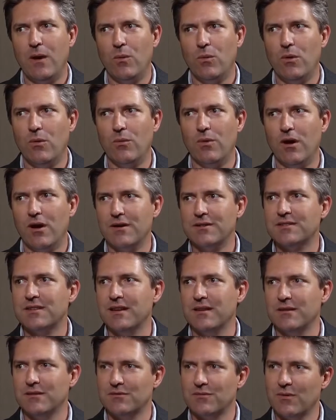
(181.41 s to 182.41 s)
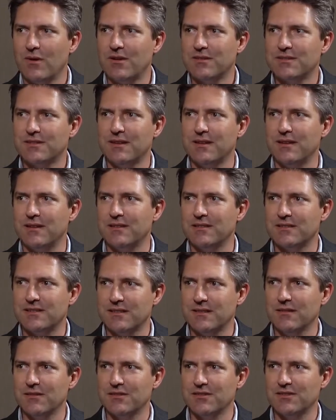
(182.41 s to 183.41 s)
What we are seeing is
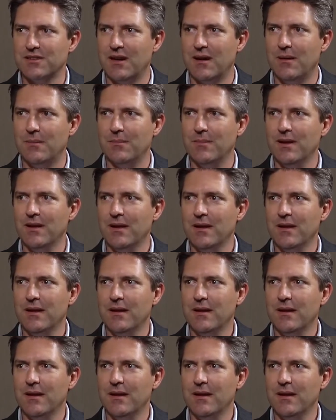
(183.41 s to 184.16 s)
still some